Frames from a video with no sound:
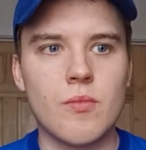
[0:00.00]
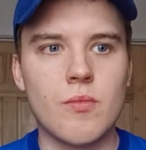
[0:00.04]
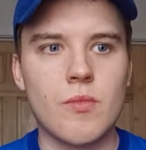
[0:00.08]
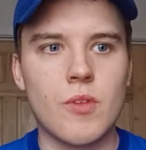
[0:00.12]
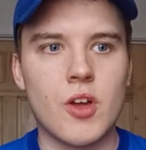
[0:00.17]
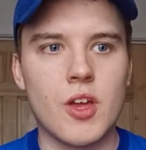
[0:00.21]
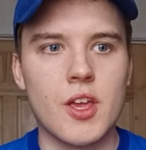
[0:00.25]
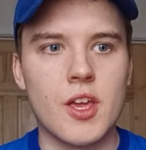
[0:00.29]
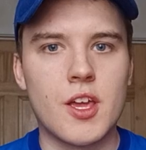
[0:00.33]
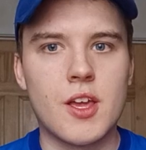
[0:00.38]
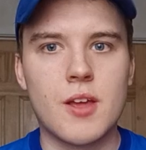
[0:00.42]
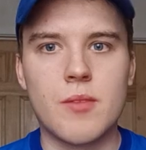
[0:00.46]

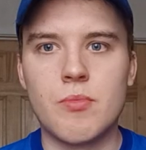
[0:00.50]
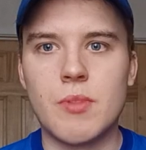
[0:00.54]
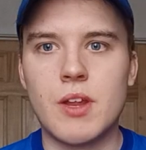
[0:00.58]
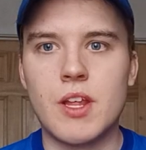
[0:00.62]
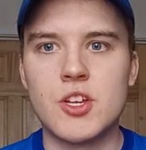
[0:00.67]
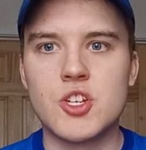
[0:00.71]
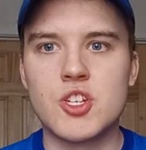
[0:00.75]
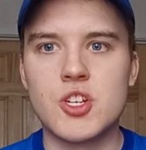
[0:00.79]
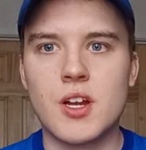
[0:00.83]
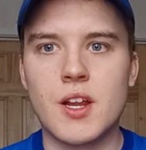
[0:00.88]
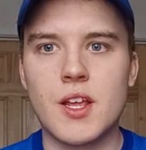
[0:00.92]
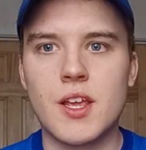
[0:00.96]
like
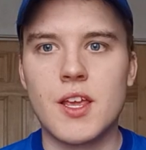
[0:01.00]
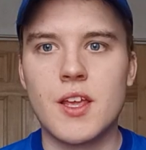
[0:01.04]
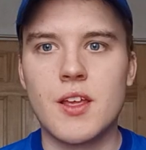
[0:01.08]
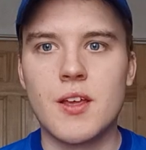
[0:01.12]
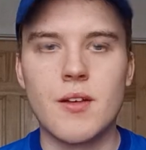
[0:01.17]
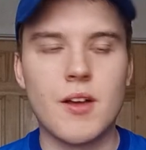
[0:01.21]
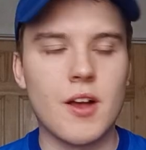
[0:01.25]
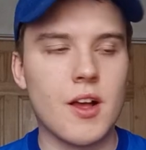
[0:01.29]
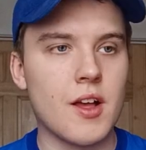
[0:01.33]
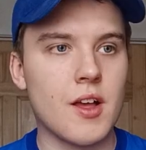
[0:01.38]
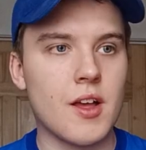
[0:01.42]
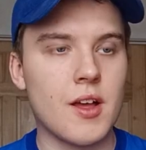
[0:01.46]
literally
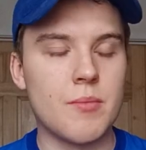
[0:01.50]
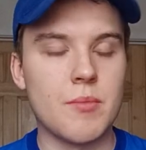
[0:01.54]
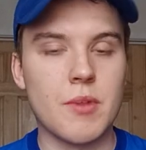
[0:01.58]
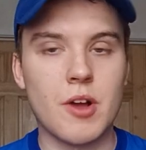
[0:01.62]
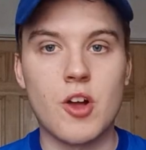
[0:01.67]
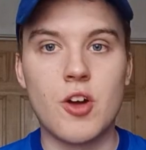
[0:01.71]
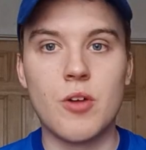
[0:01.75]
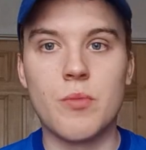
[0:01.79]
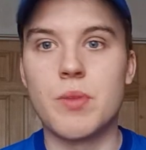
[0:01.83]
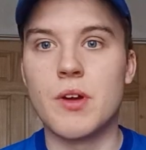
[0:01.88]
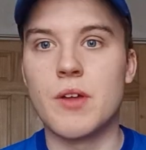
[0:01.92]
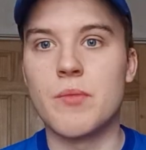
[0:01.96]
a
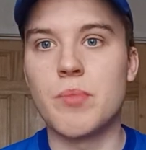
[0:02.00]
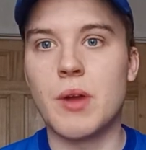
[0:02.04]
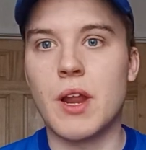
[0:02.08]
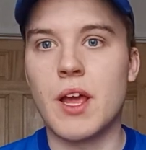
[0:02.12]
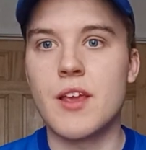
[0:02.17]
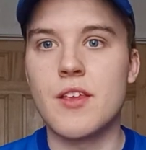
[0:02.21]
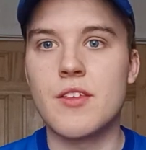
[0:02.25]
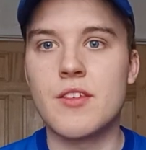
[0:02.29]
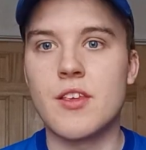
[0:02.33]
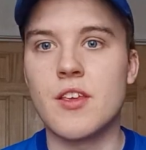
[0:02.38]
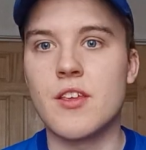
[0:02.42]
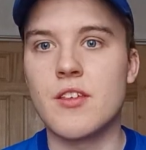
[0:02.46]
couple of
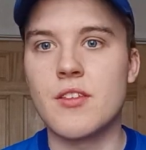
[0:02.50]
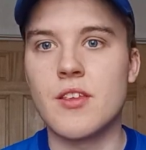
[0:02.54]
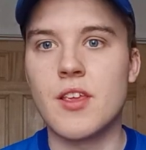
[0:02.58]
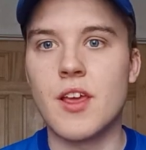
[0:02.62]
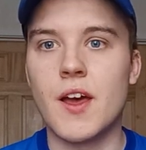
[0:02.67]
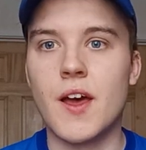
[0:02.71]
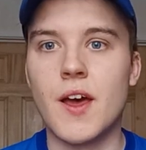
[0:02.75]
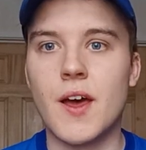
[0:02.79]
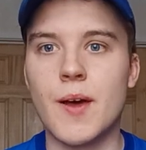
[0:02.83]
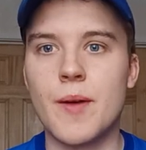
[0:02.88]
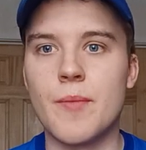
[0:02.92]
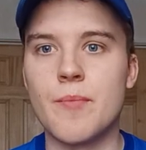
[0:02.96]
places.
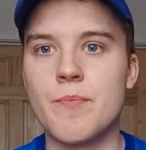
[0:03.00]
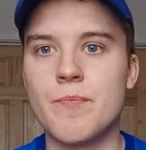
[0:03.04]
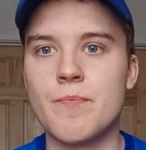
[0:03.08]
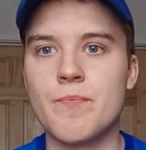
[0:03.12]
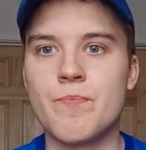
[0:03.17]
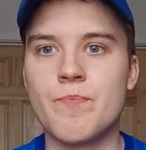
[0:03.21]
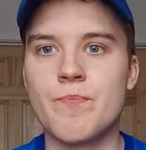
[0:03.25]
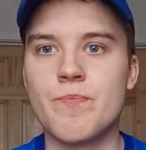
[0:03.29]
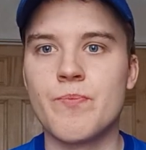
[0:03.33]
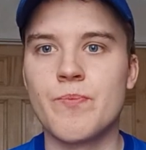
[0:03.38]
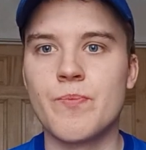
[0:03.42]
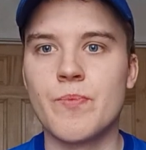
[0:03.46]

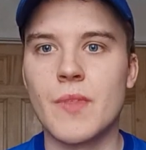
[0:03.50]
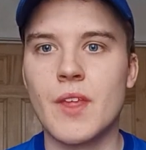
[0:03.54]
I